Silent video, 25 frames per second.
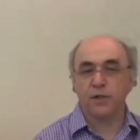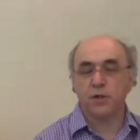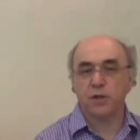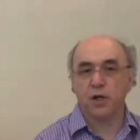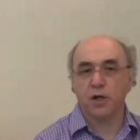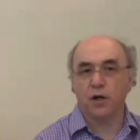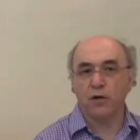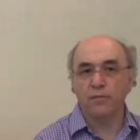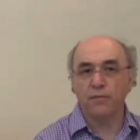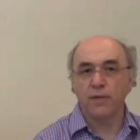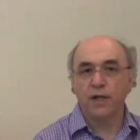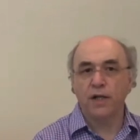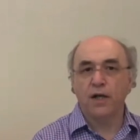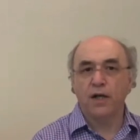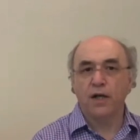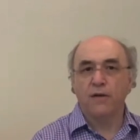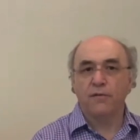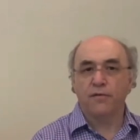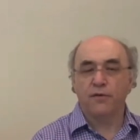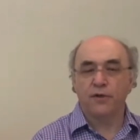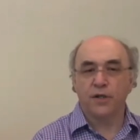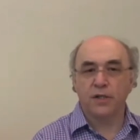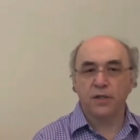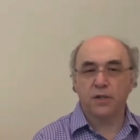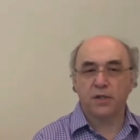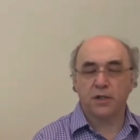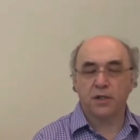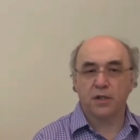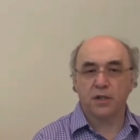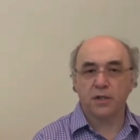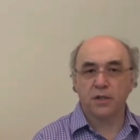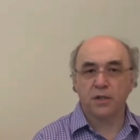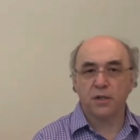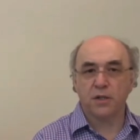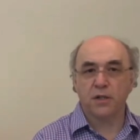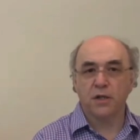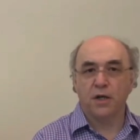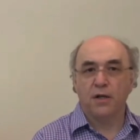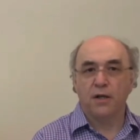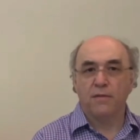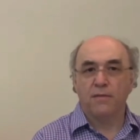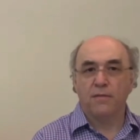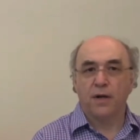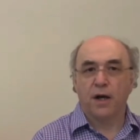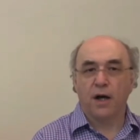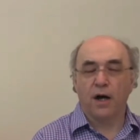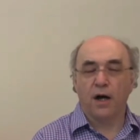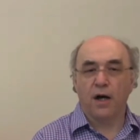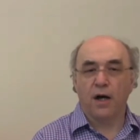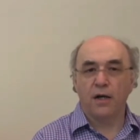So for instance,
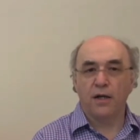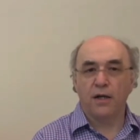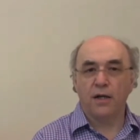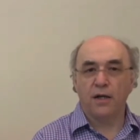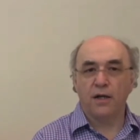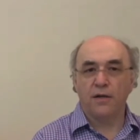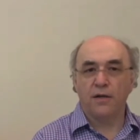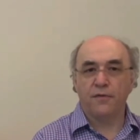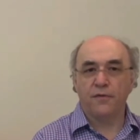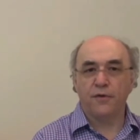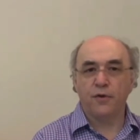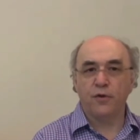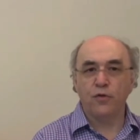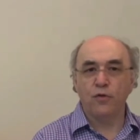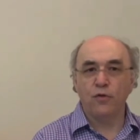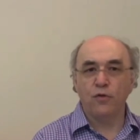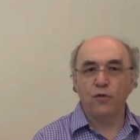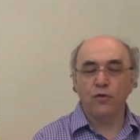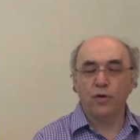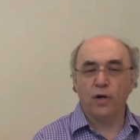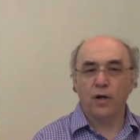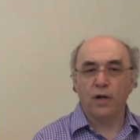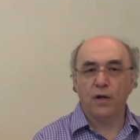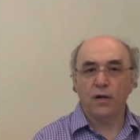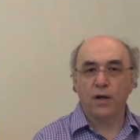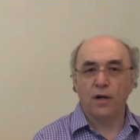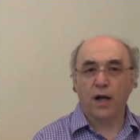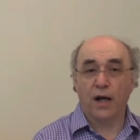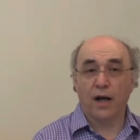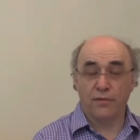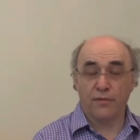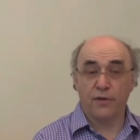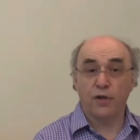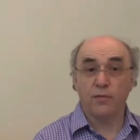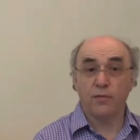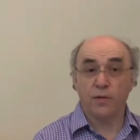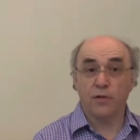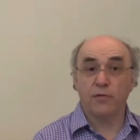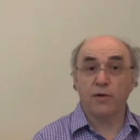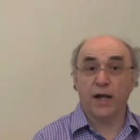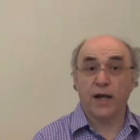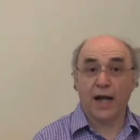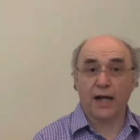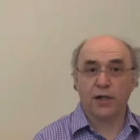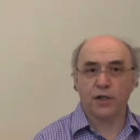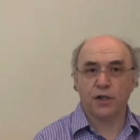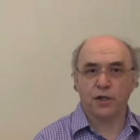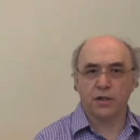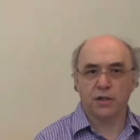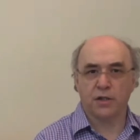if you have human
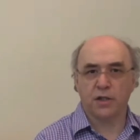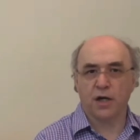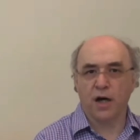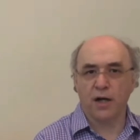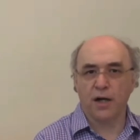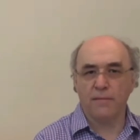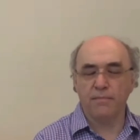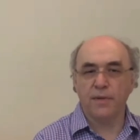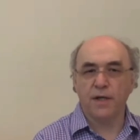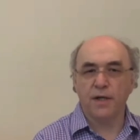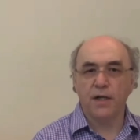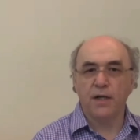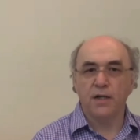reaction time,